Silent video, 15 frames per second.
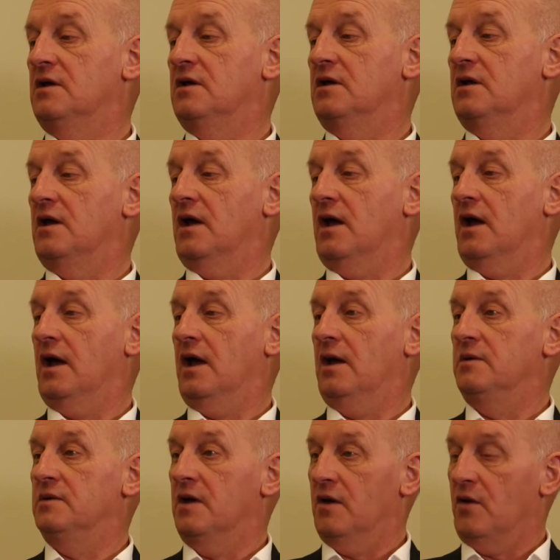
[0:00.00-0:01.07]

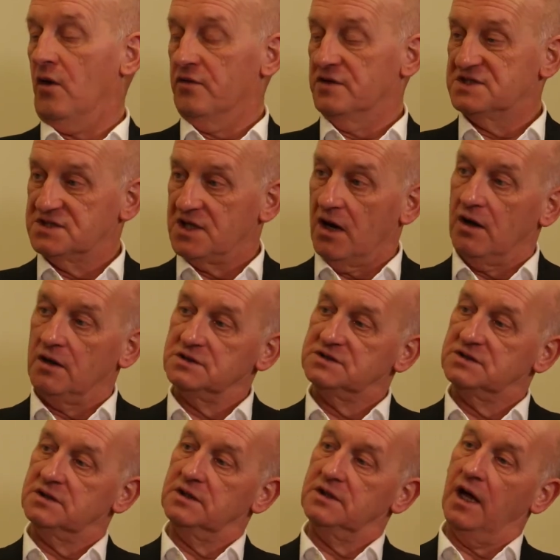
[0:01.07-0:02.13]
at the
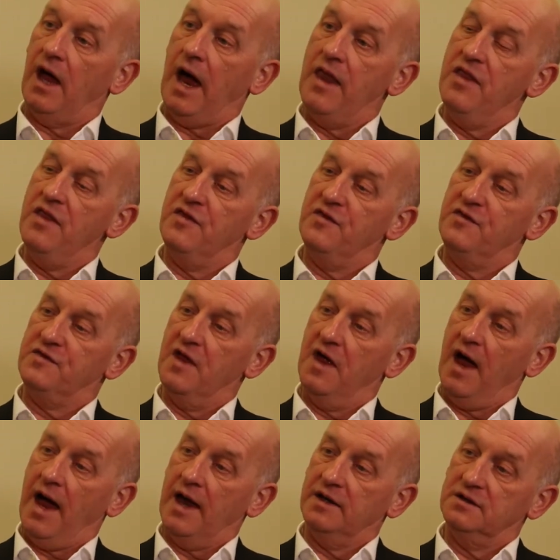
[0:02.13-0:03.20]
start,
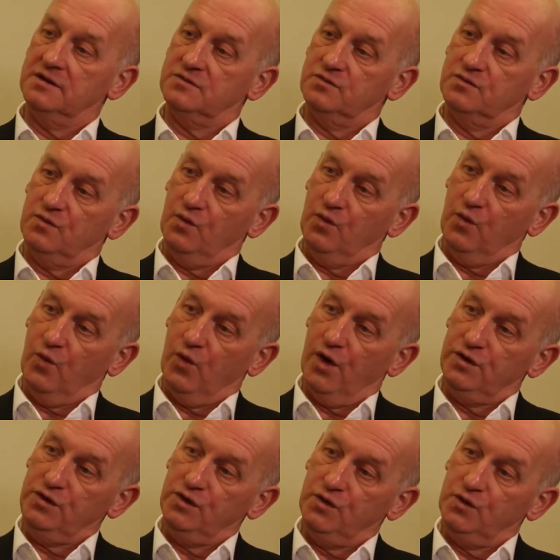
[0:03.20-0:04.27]
and
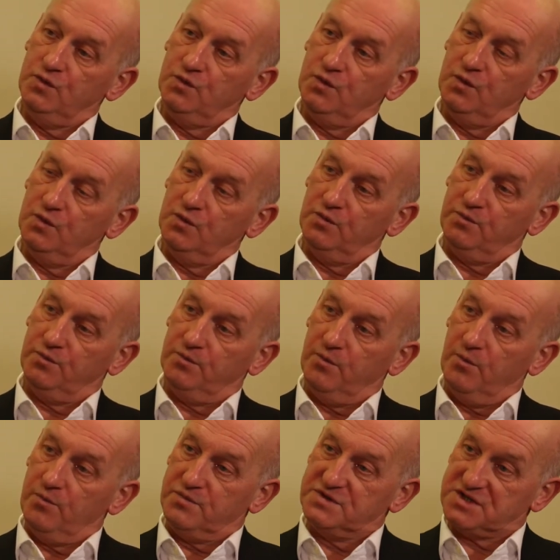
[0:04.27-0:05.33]
were you
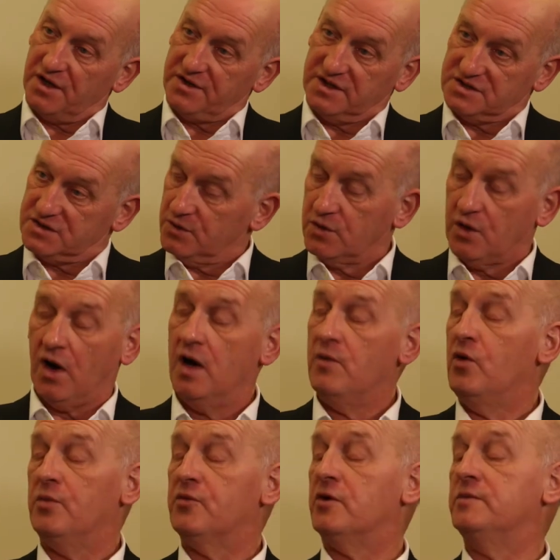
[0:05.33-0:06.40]
starting to acquire
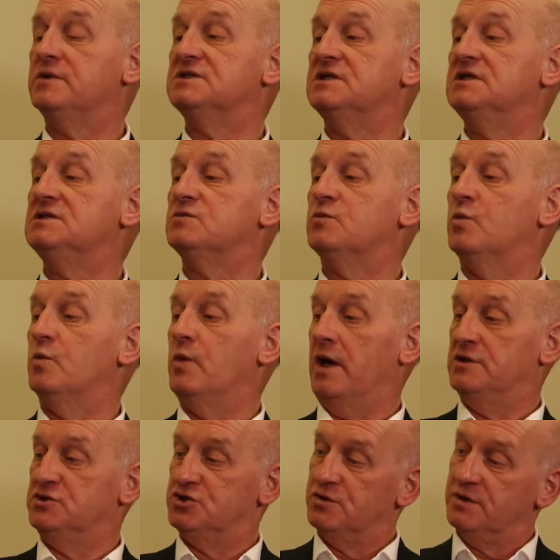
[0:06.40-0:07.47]
more properties
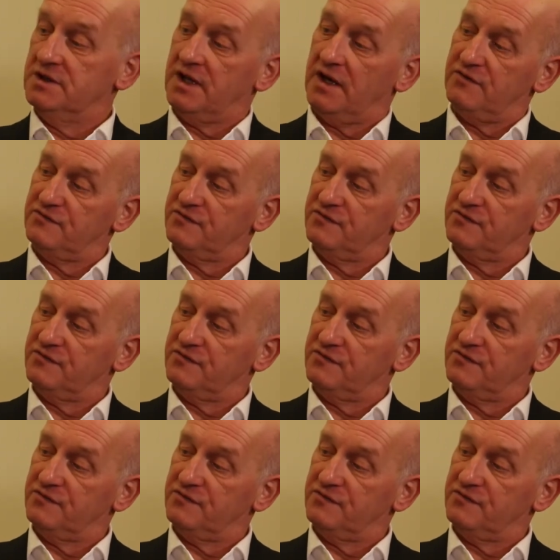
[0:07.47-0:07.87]
during that?